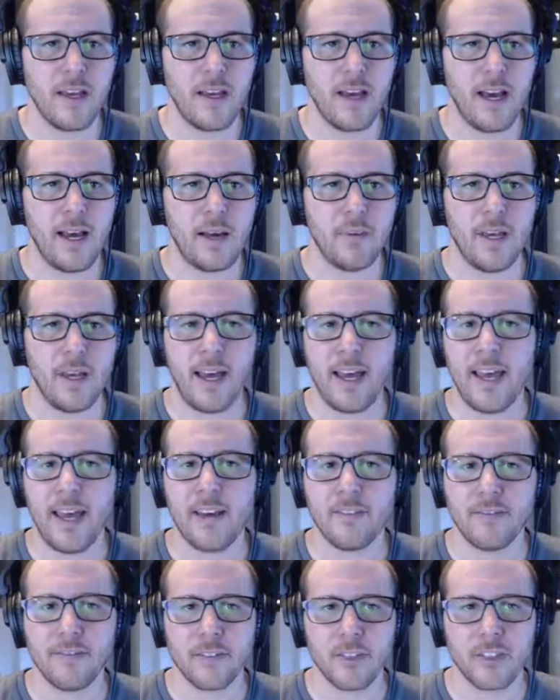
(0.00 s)
I
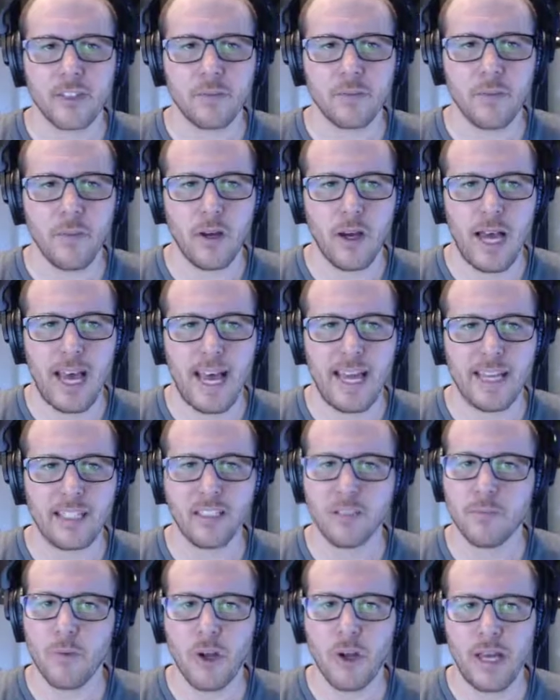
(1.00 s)
have hide
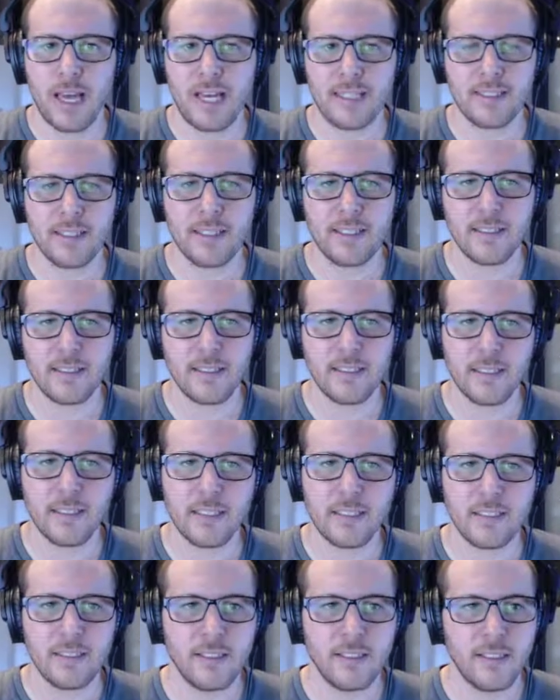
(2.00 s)
small assets
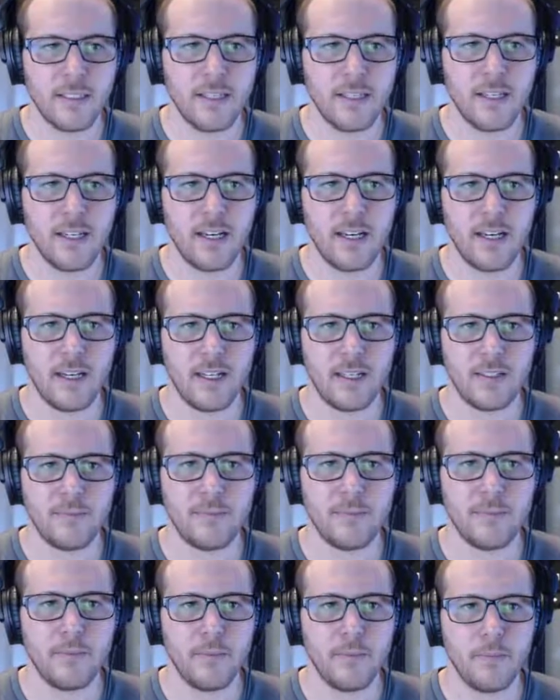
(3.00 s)
clicked,
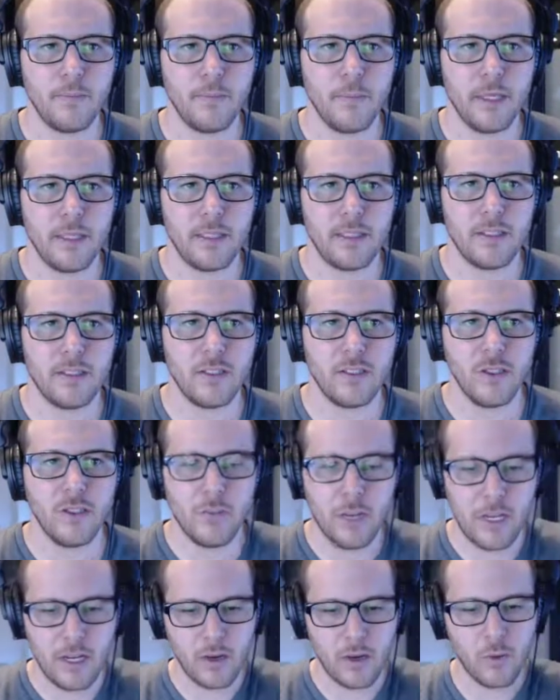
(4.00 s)
but you
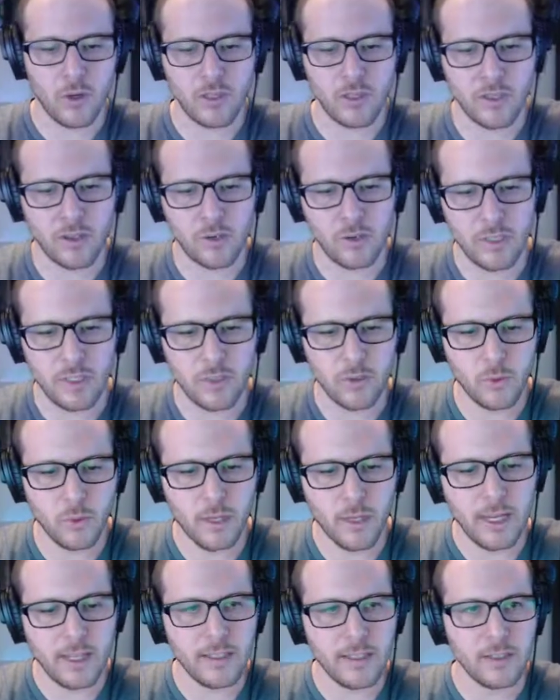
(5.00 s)
may not want to. Either
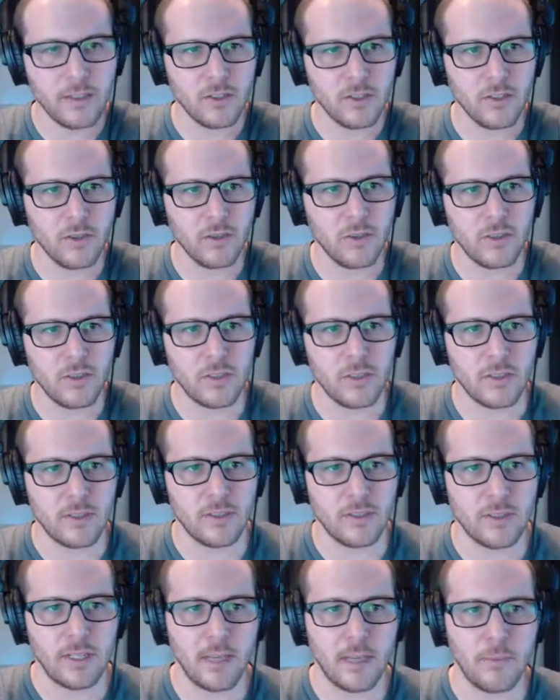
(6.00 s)
way, you just
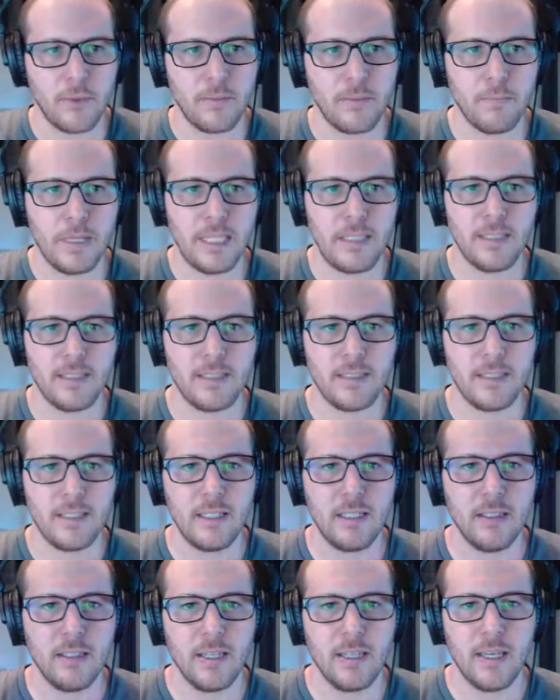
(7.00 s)
type in
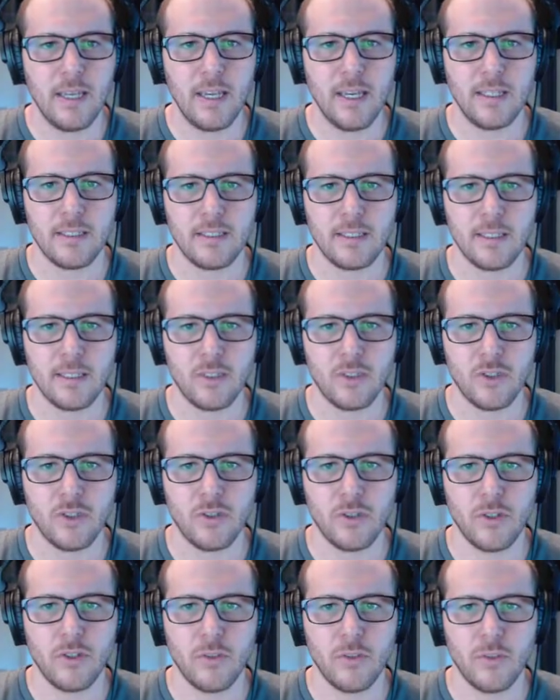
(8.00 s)
BTC and it's going to show
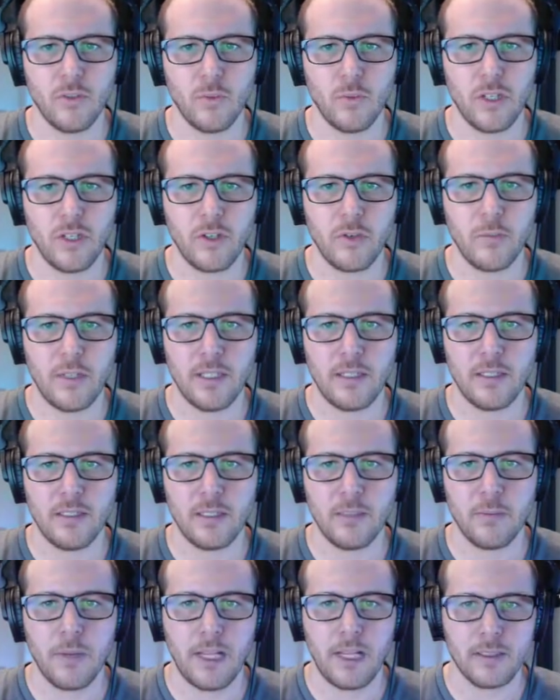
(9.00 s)
you what your
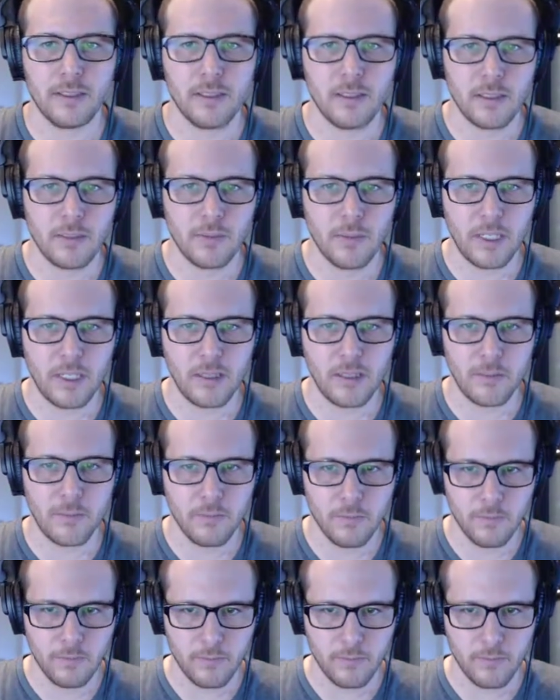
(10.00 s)
BTC balance is. Mine's
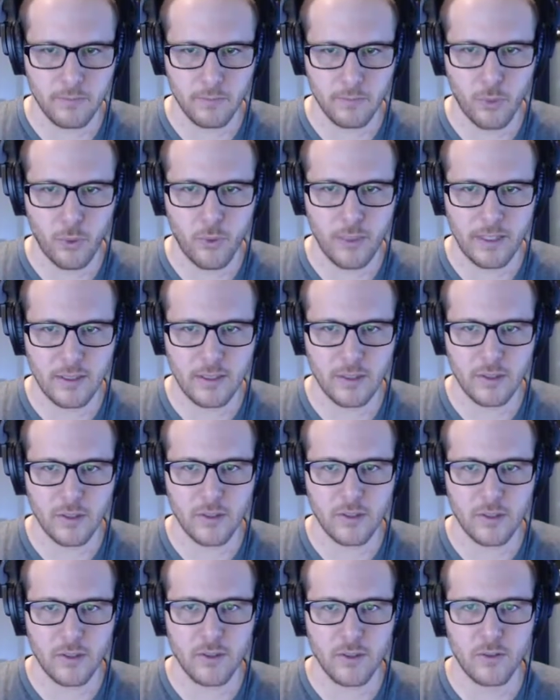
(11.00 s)
0.007.
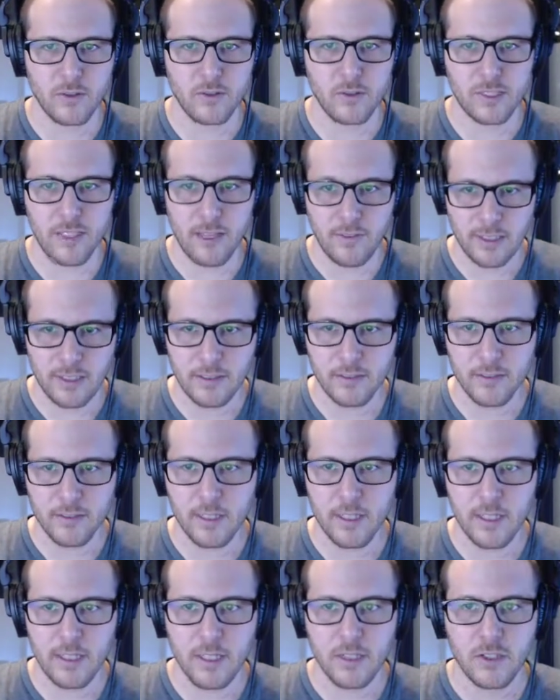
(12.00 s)
So
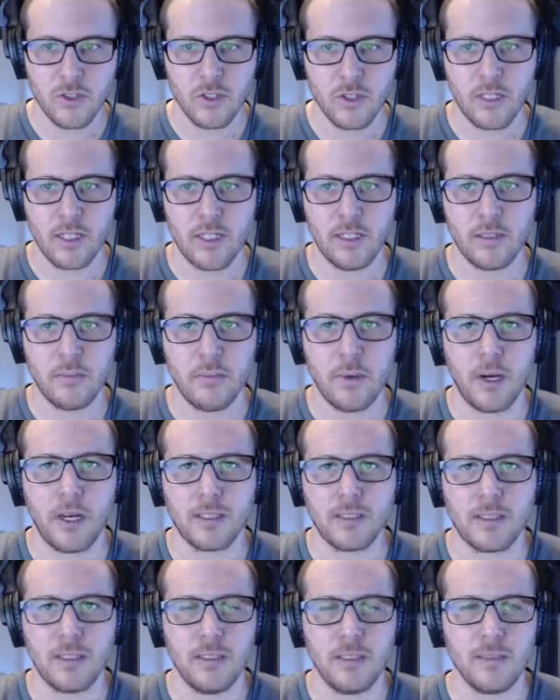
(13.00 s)
you're going to hit
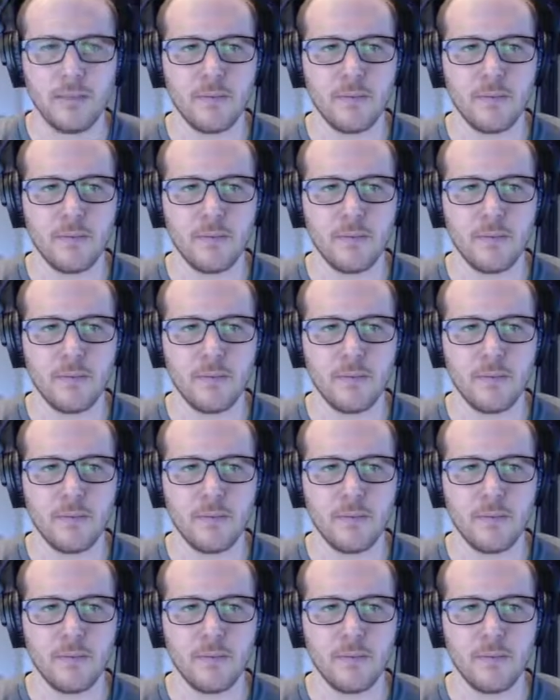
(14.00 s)
deposit.